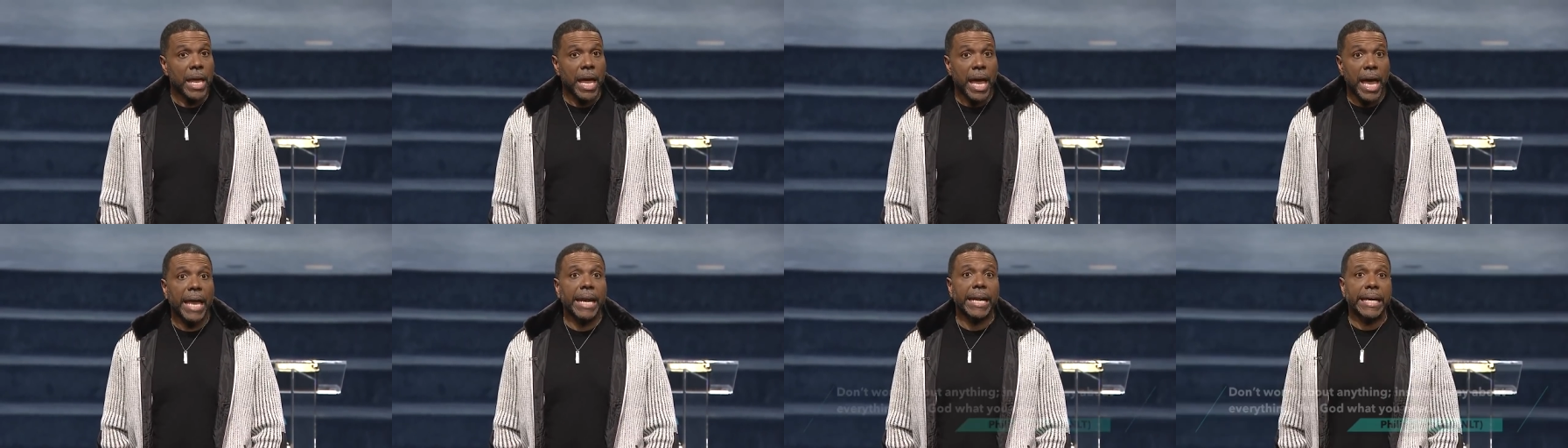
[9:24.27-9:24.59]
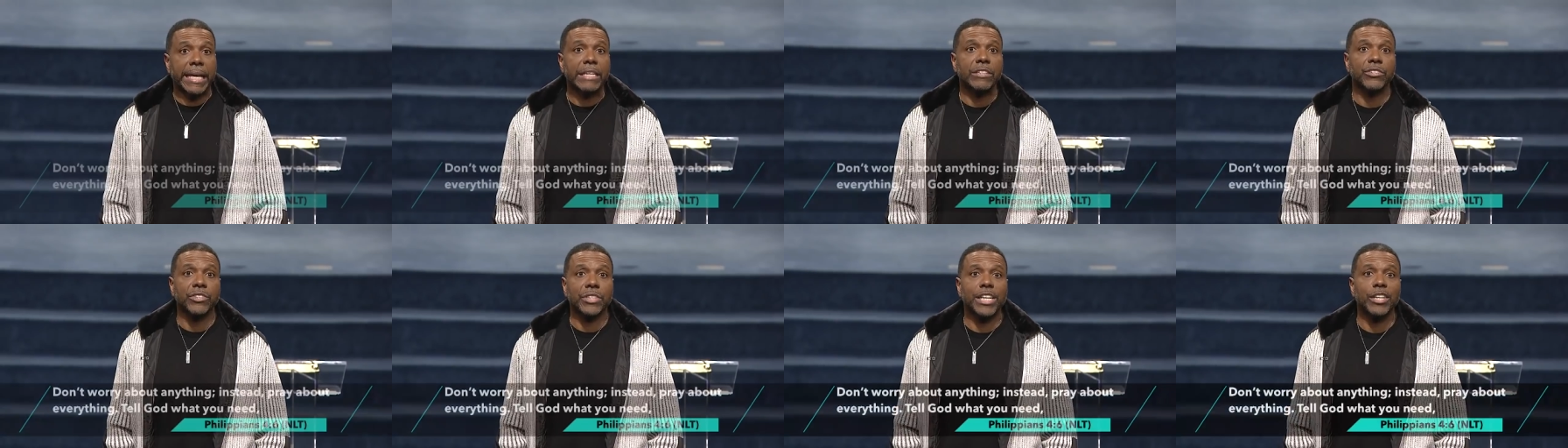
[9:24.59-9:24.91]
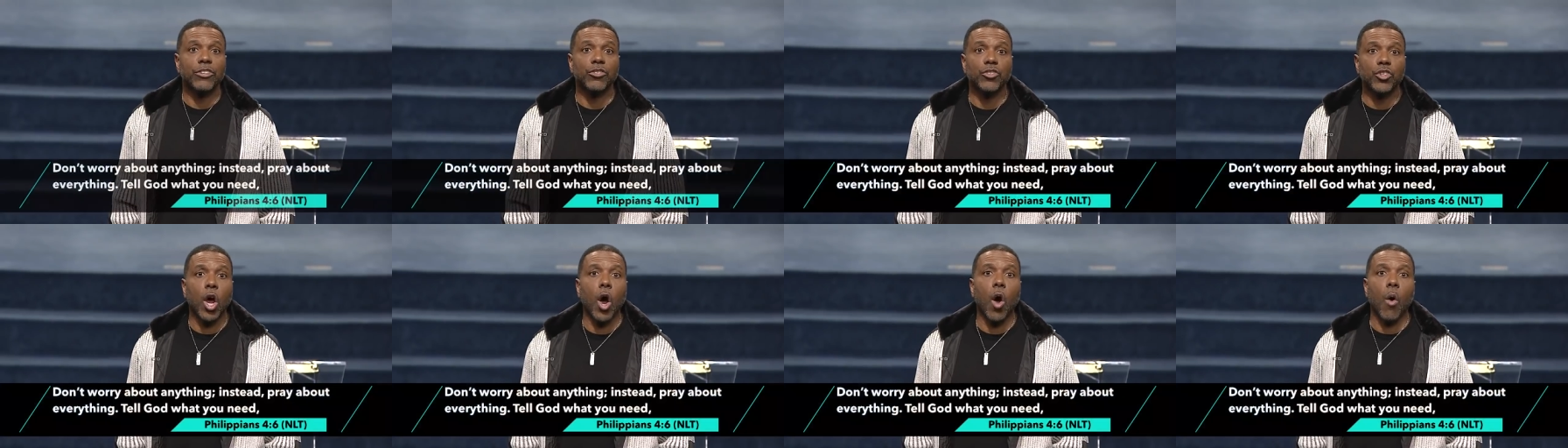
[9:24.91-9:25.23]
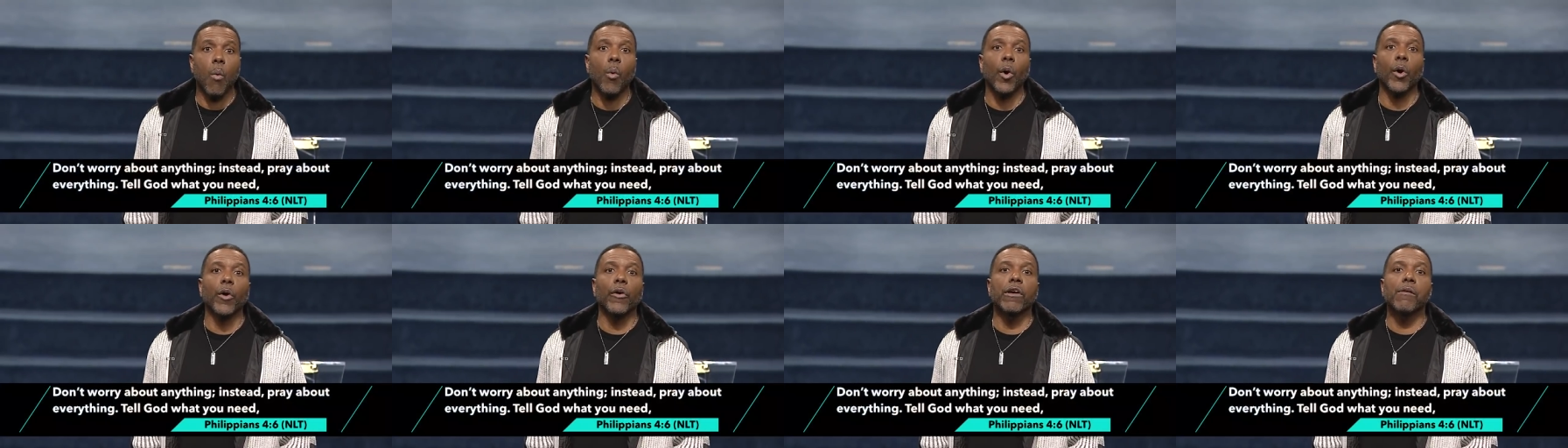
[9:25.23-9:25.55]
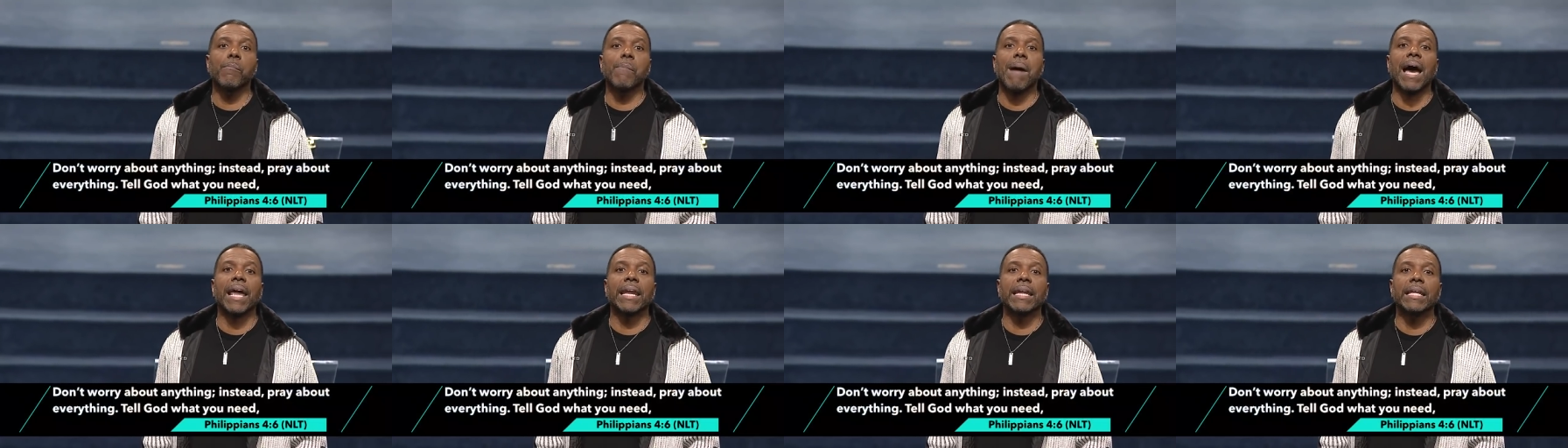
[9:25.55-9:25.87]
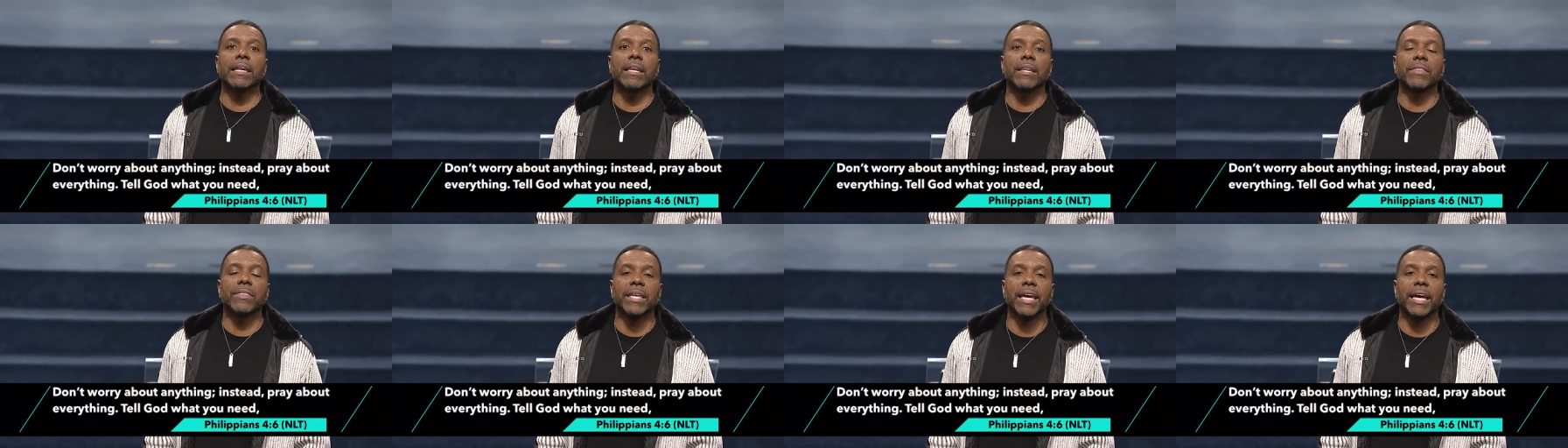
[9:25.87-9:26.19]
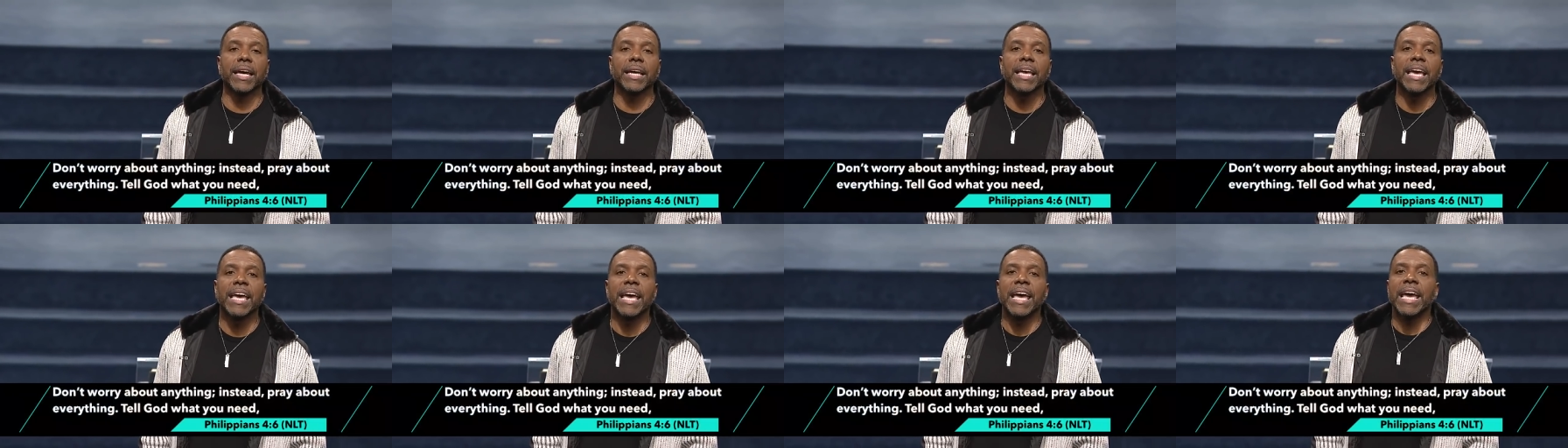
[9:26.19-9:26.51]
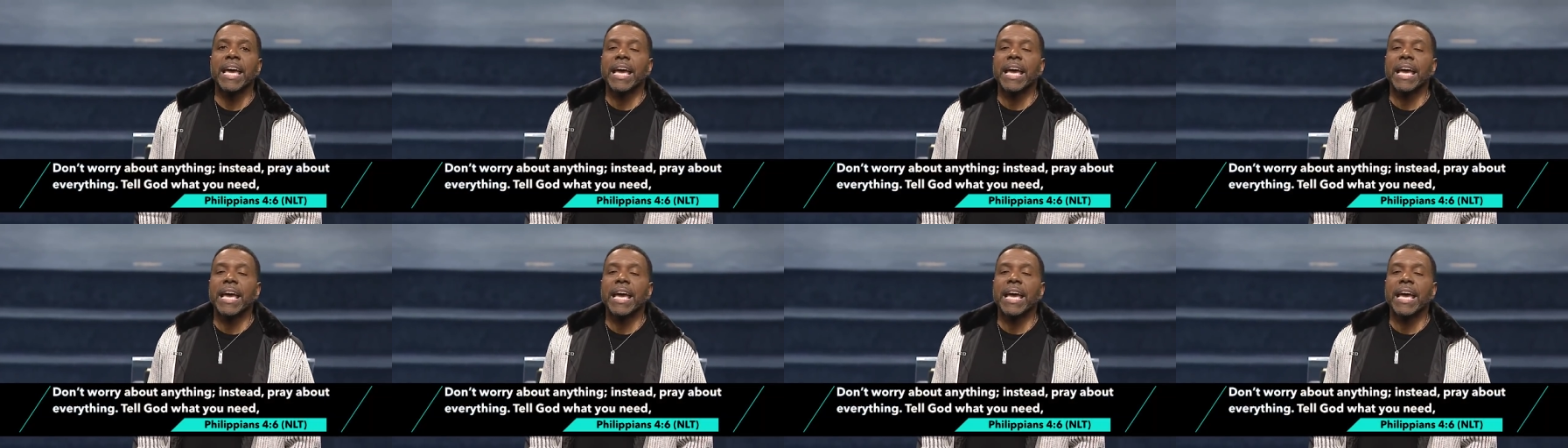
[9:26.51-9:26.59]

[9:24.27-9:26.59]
And he says, don't worry about anything.